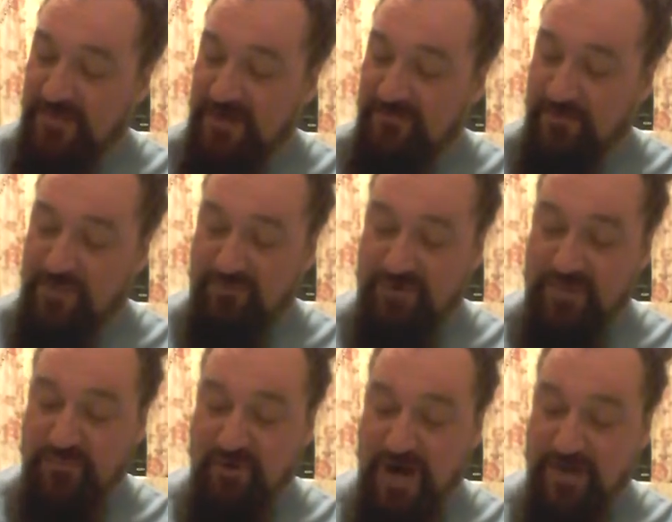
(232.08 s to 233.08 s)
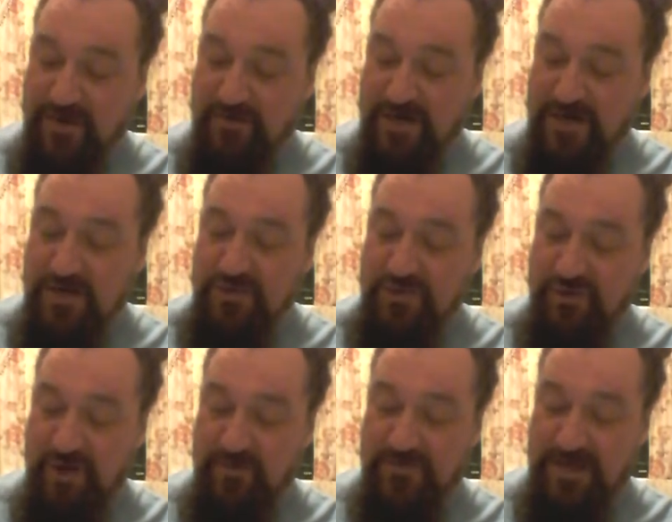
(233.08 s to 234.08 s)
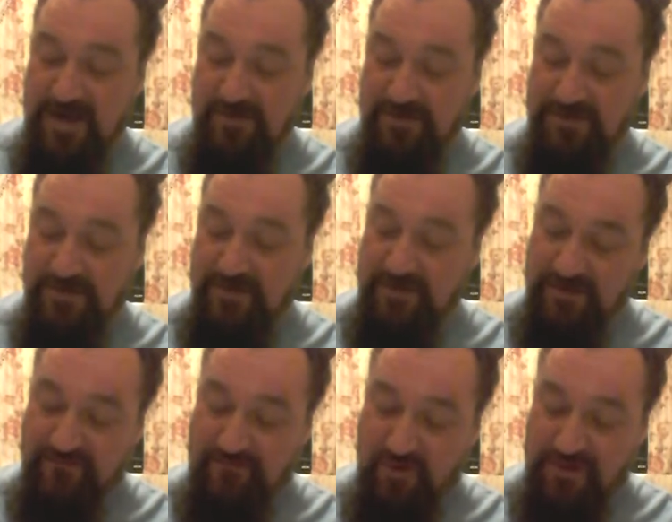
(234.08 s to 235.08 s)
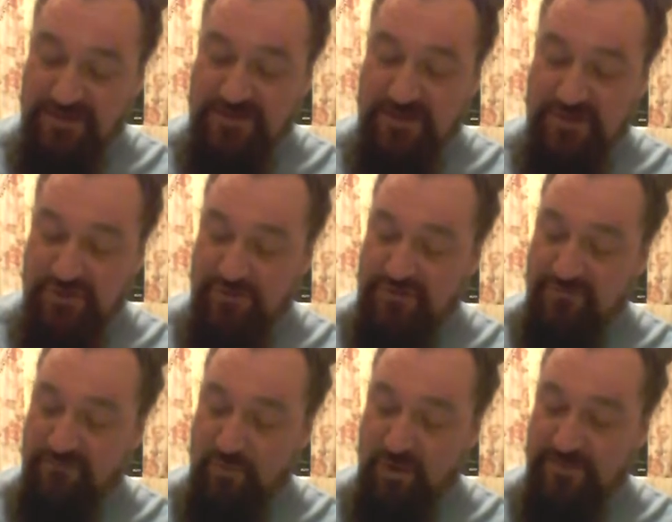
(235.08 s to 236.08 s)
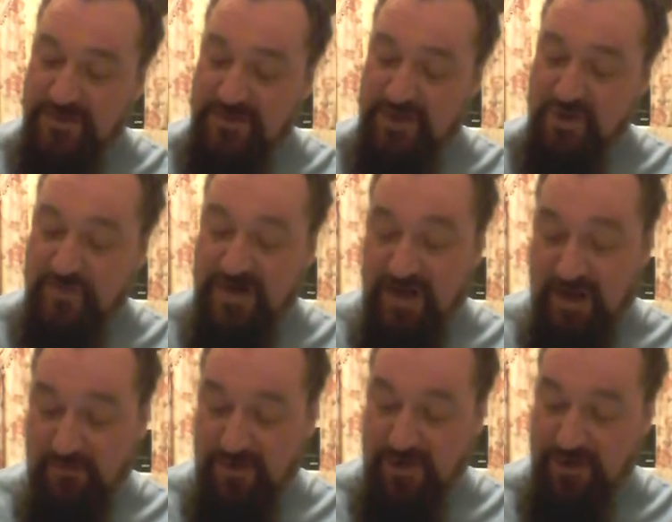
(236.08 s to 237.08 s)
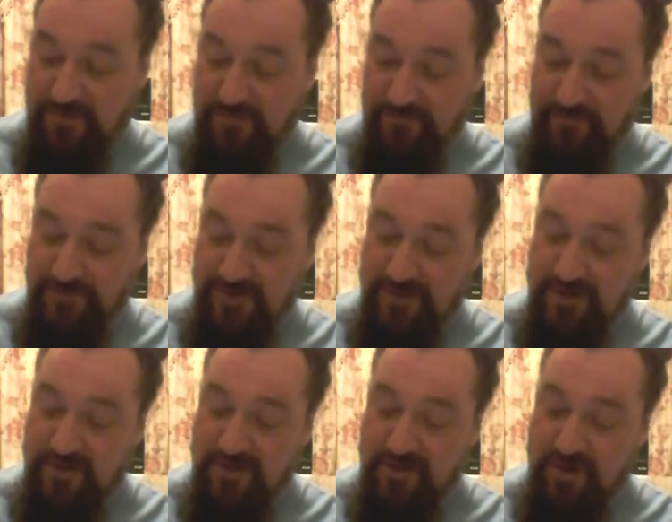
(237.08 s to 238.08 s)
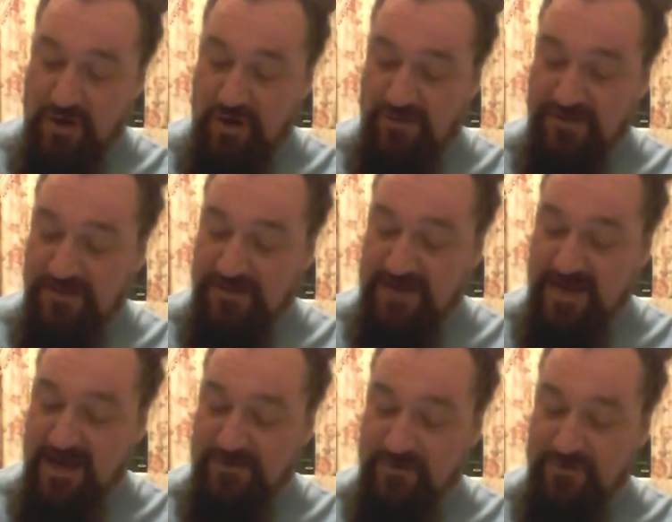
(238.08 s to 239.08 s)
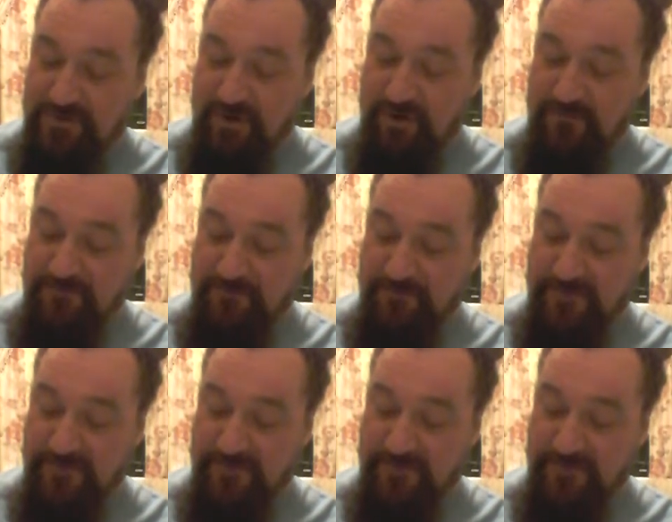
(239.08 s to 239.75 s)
from three primary germ layers. The first tissues formed in the human embryo, called the ectoderm,